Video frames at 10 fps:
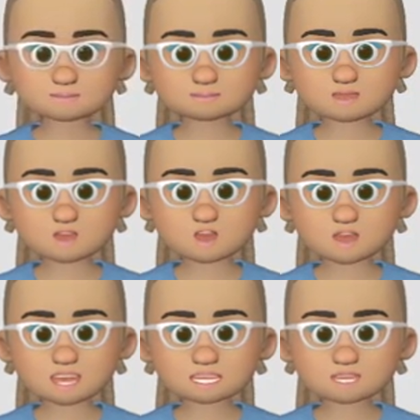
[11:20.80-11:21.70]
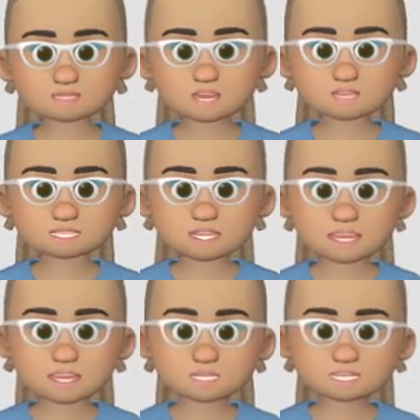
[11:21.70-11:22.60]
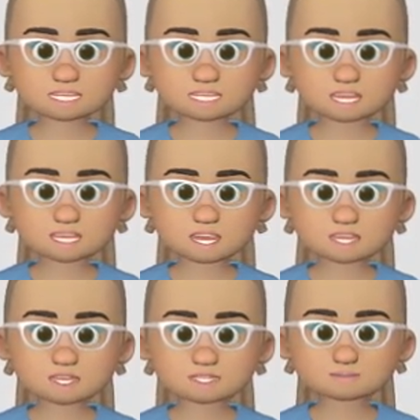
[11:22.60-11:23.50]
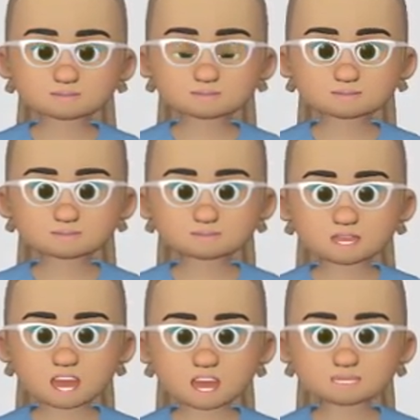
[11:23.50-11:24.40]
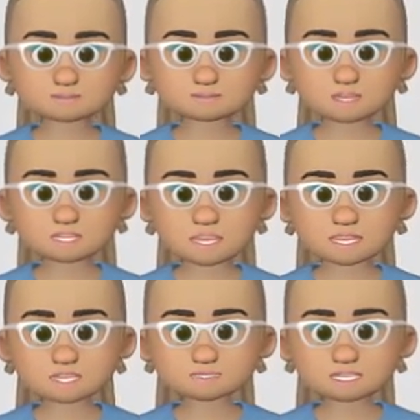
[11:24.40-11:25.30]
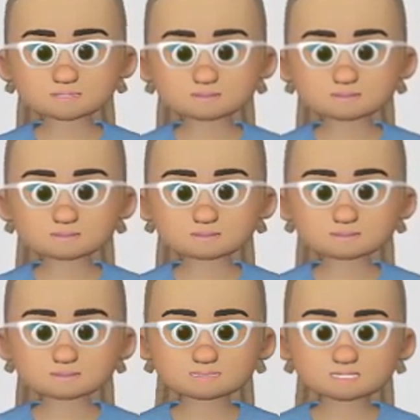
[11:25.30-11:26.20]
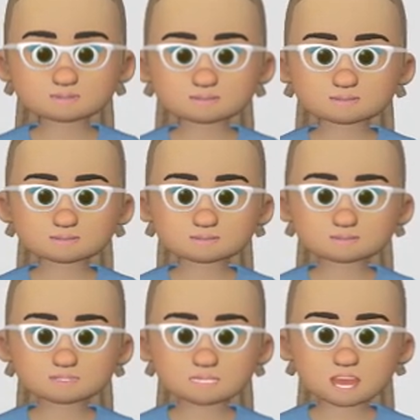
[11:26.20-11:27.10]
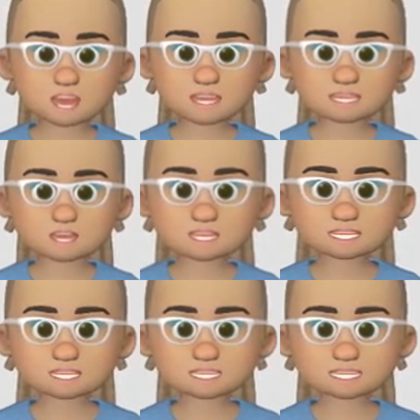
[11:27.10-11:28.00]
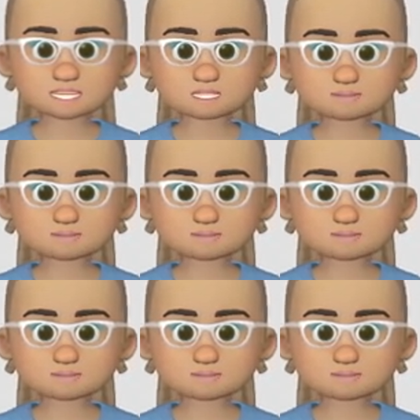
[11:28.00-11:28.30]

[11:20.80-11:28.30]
for the type of conformation that has that carbohydrate. If on the other hand,